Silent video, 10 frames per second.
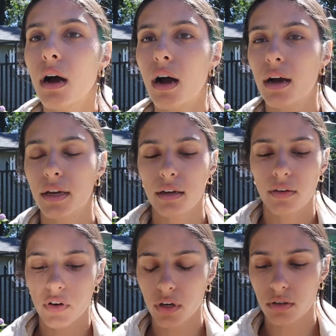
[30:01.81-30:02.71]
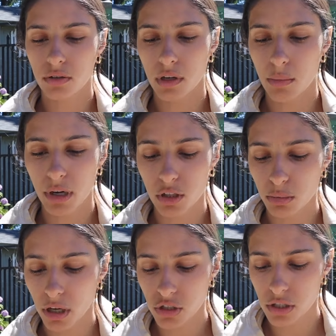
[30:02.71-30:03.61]
I have heard about their
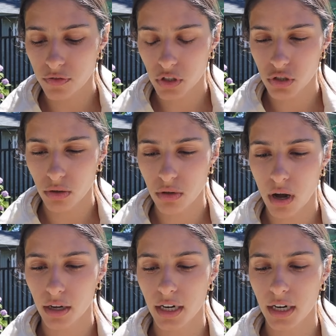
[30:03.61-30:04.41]
blushes for so long,